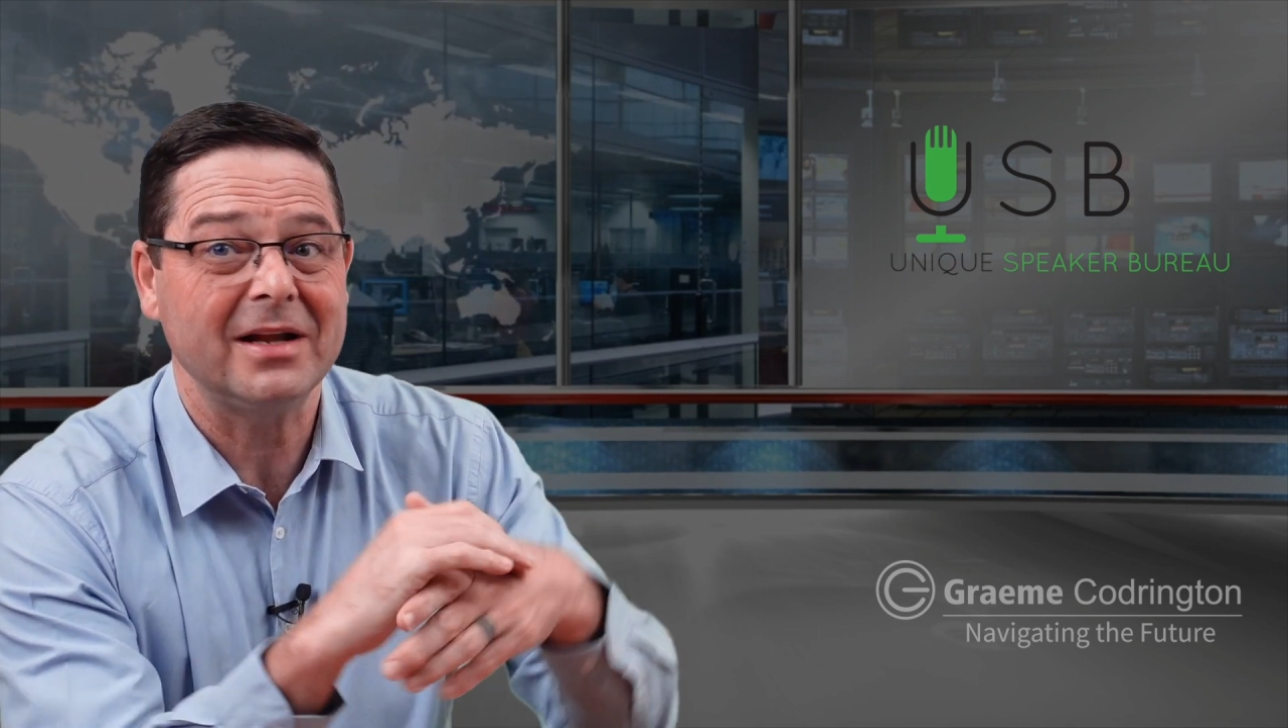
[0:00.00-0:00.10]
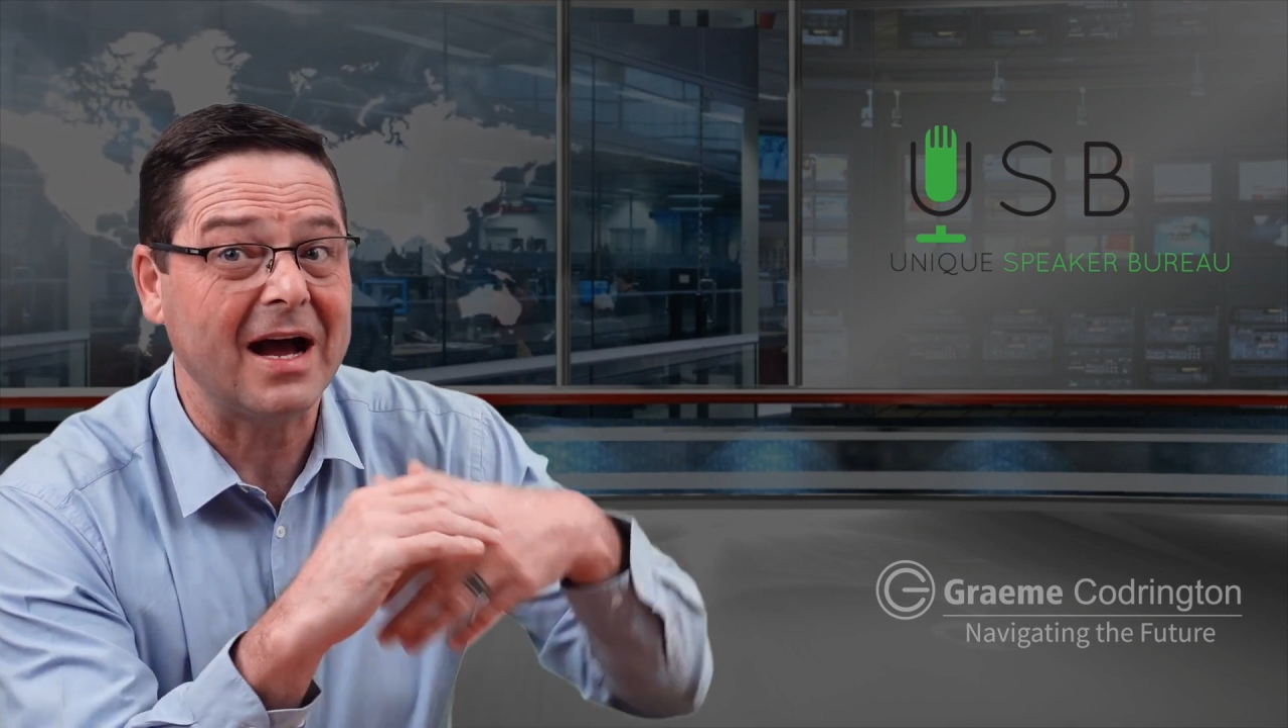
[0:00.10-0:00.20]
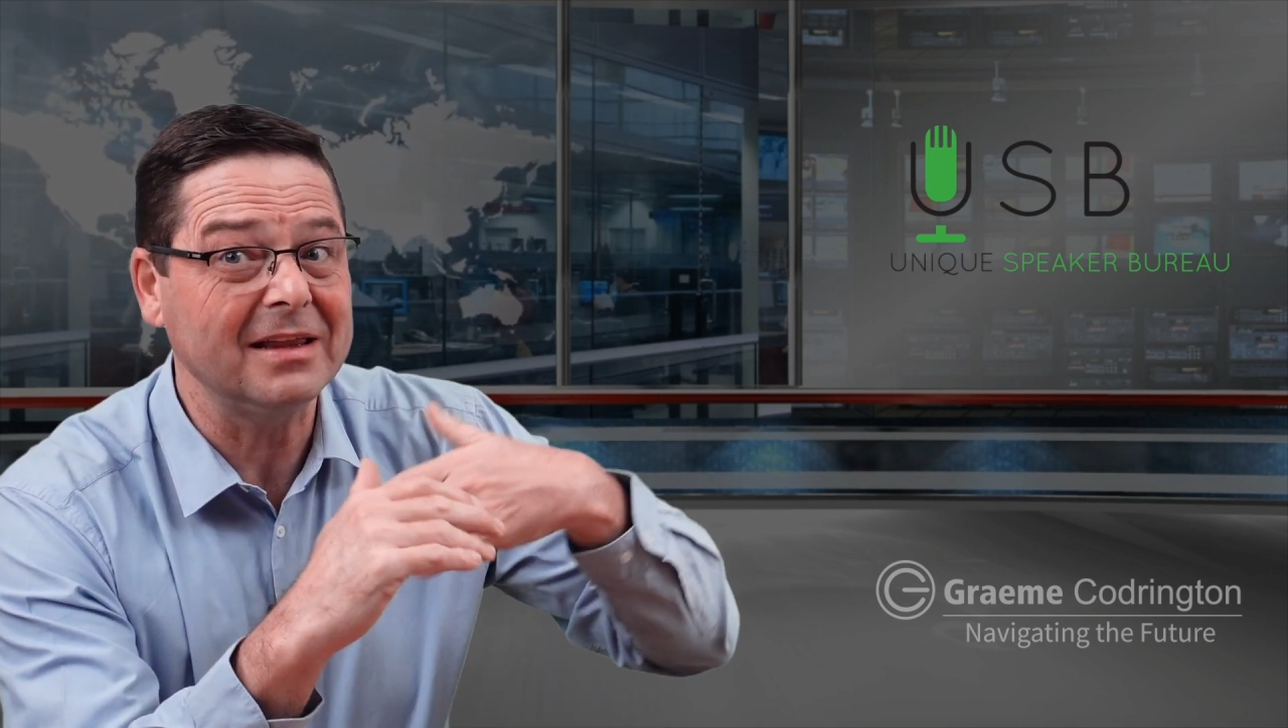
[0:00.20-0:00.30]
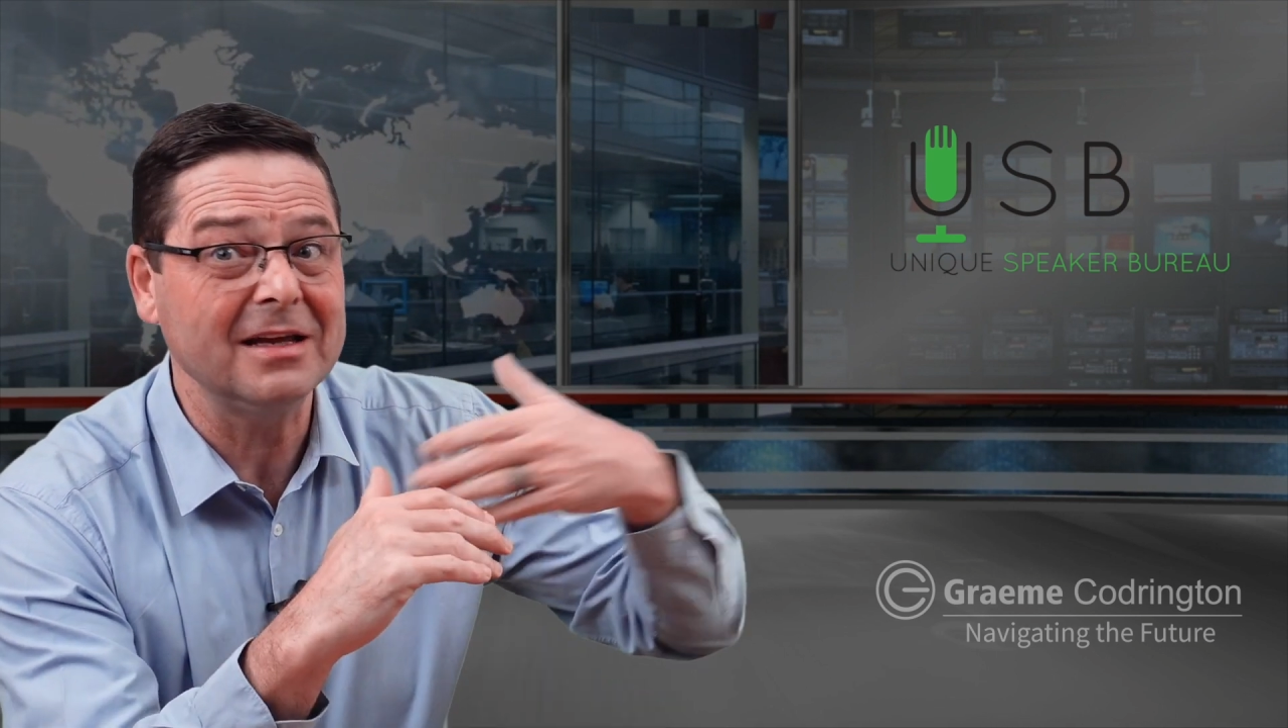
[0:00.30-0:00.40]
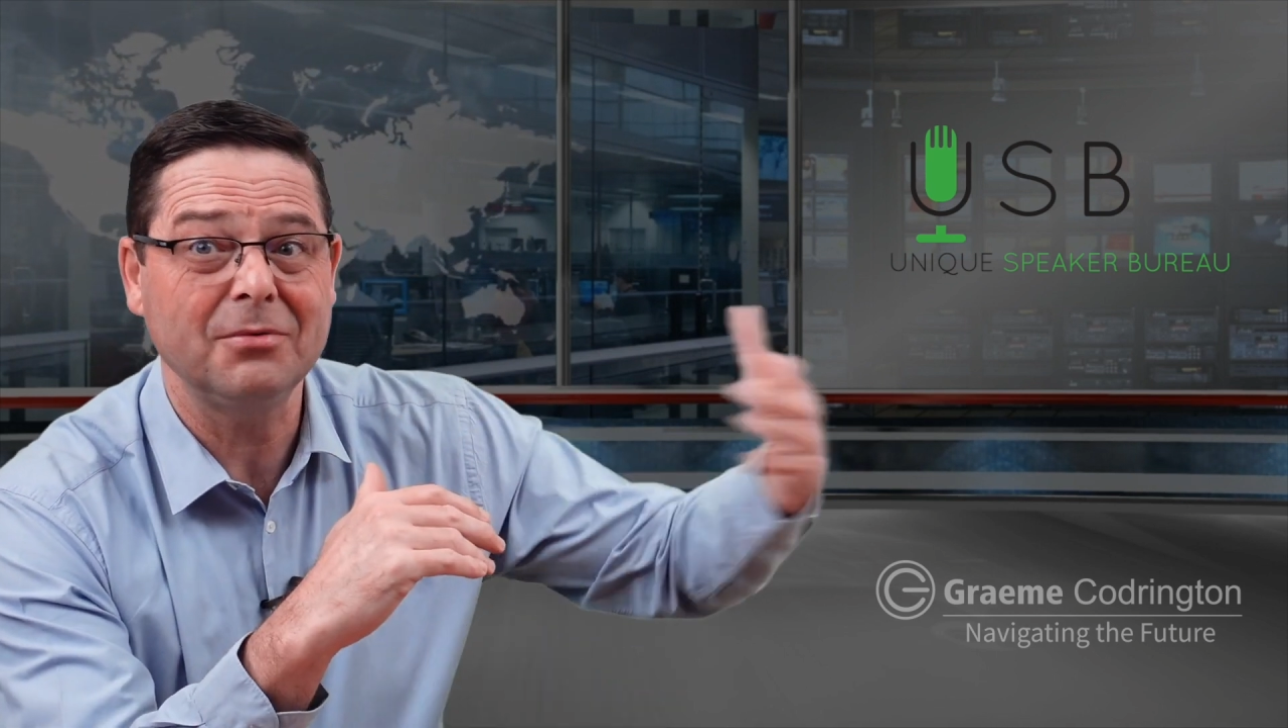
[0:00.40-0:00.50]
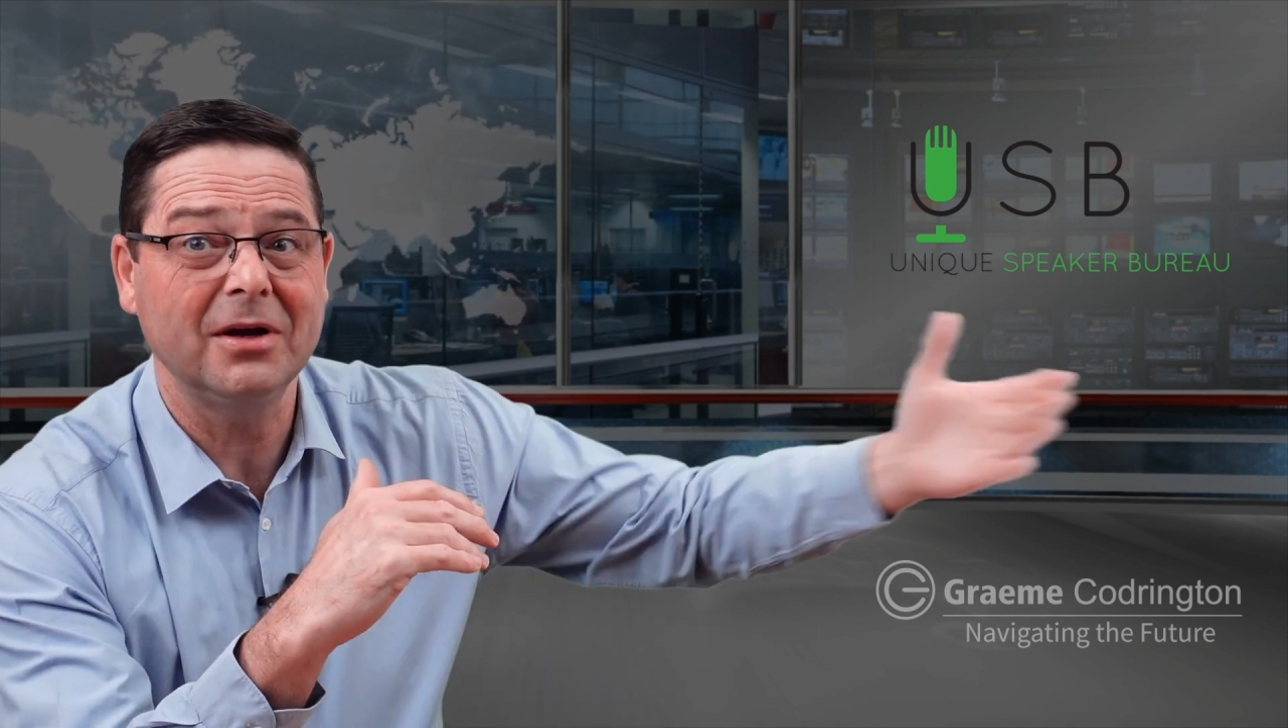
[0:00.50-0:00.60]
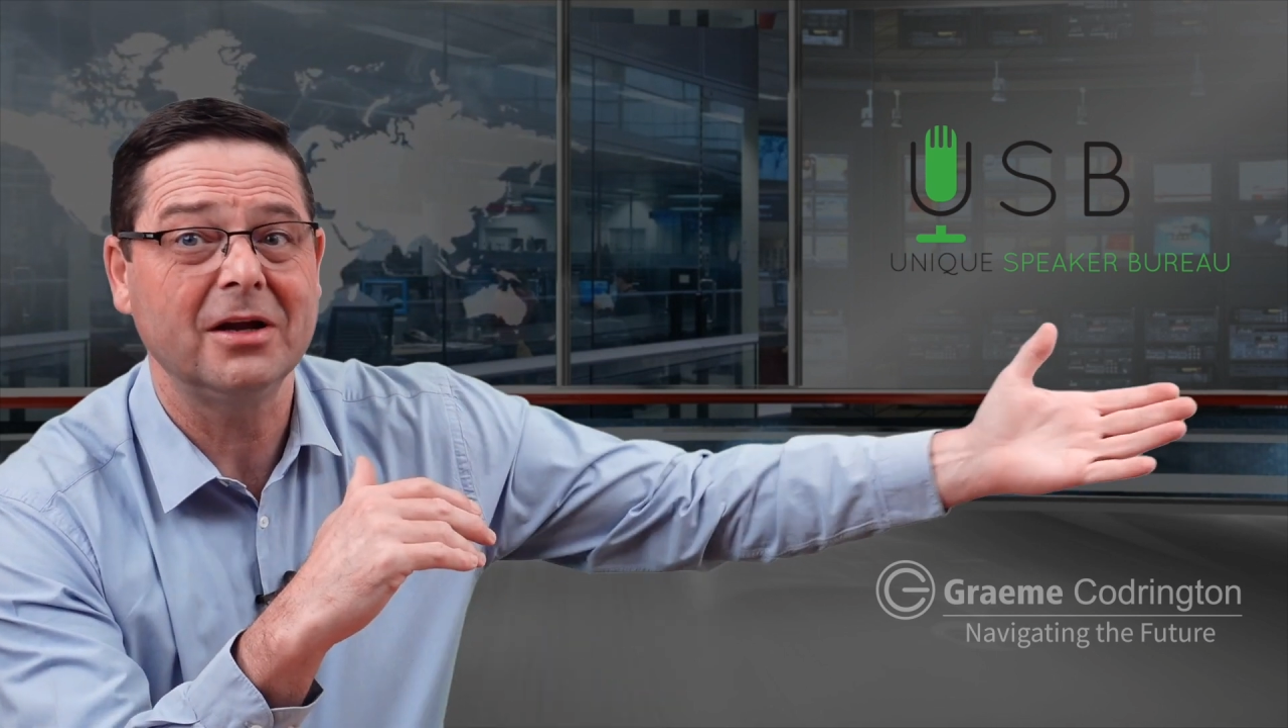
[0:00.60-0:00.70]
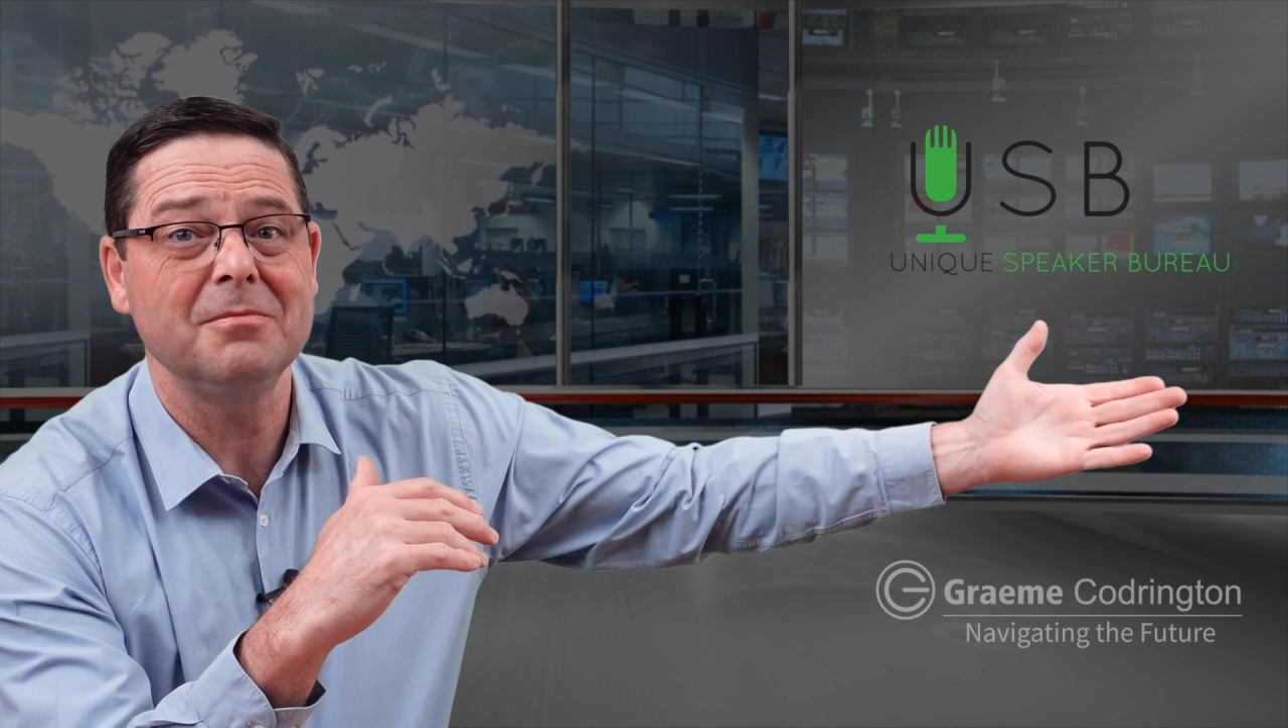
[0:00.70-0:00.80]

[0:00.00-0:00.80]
I think we're going